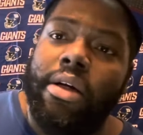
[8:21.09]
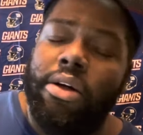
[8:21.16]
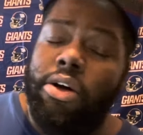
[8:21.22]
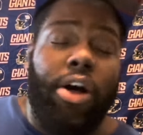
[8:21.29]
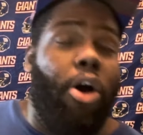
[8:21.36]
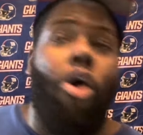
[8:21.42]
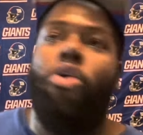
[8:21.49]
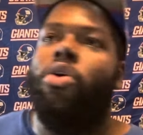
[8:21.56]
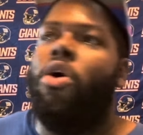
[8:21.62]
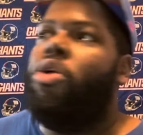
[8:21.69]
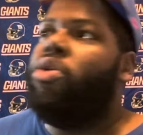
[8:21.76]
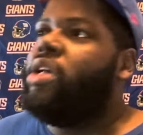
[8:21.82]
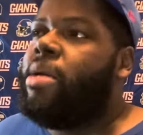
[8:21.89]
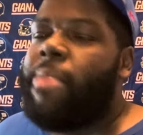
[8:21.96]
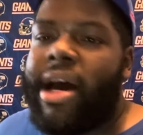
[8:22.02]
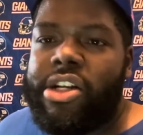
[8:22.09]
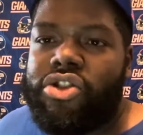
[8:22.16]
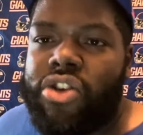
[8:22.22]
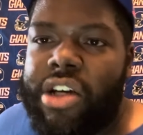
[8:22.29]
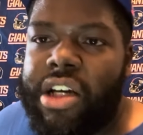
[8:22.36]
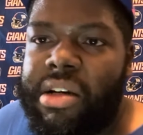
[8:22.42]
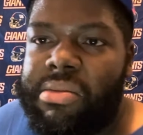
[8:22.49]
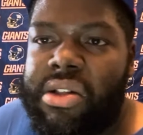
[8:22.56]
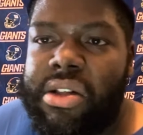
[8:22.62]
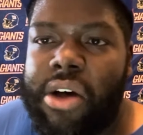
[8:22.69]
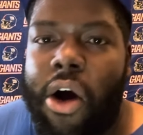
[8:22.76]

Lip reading: Only in my dreams.